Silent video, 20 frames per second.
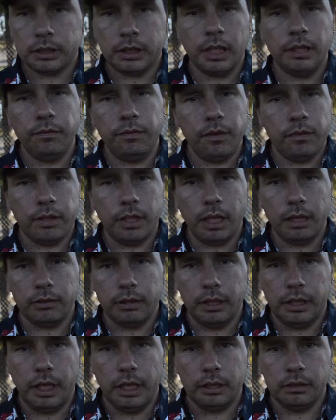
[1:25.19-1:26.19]
10:58
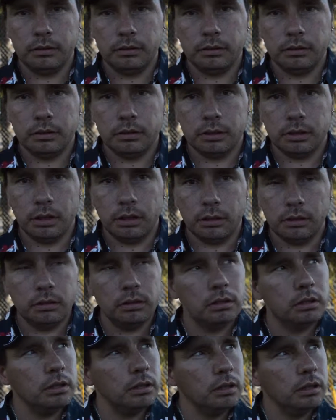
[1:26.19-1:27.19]
right now, so
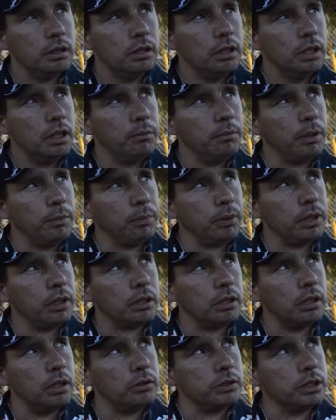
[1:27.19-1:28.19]
it'd be pretty
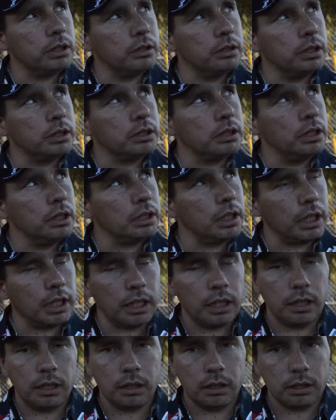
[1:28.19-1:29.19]
close. It's like
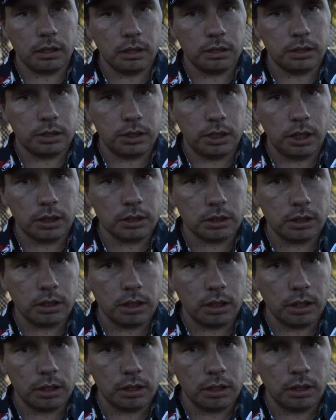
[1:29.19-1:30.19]
just,
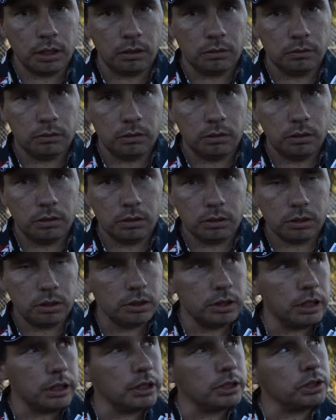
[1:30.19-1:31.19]

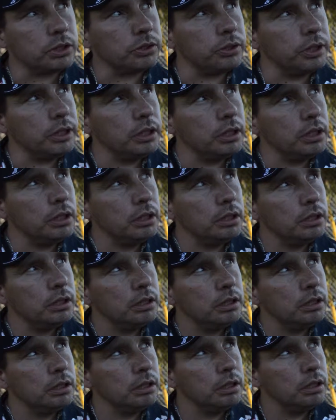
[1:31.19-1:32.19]
there's like a tree
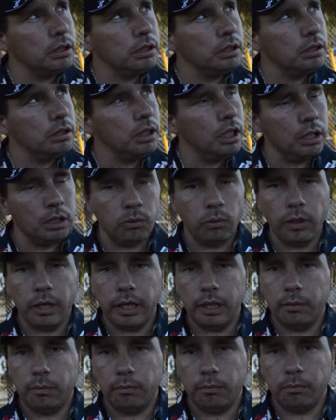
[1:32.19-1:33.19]
in the
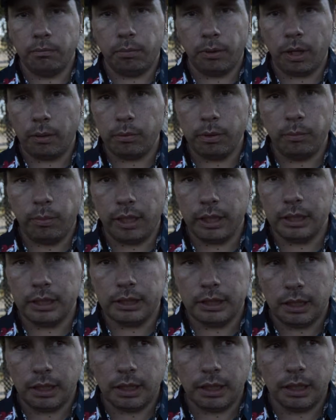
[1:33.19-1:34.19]
way. Probably by the
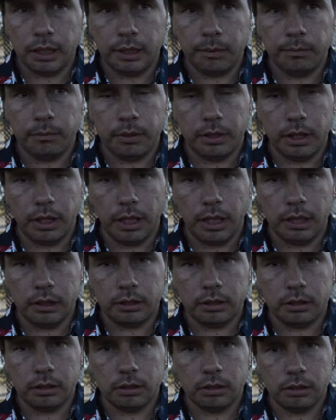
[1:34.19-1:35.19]
time
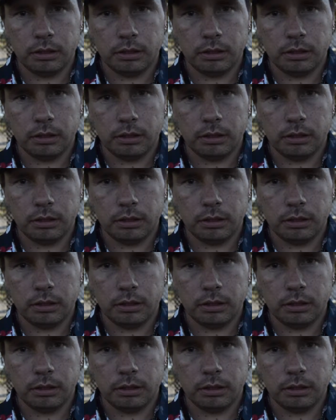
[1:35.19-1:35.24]
that,